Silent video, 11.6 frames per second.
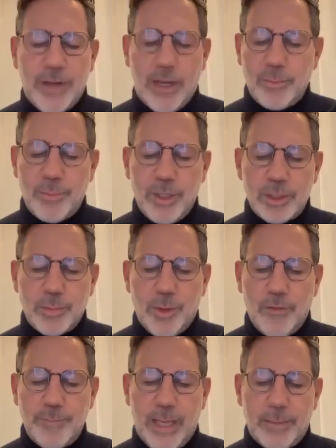founder and
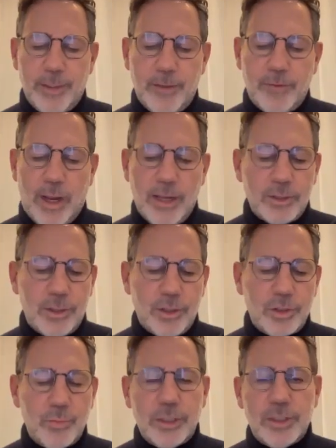principal of Bandman
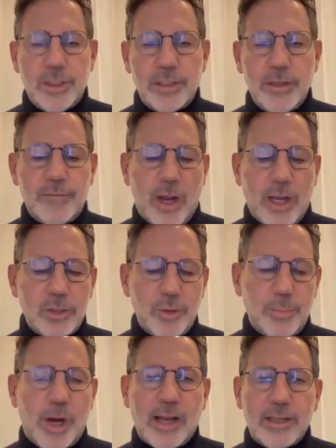Advisors, which is advisory
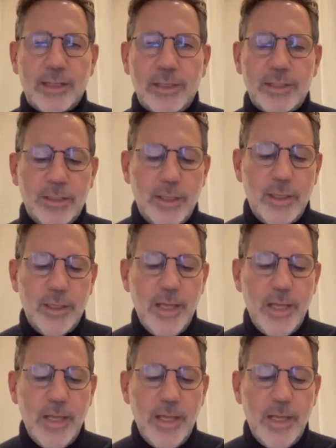practice,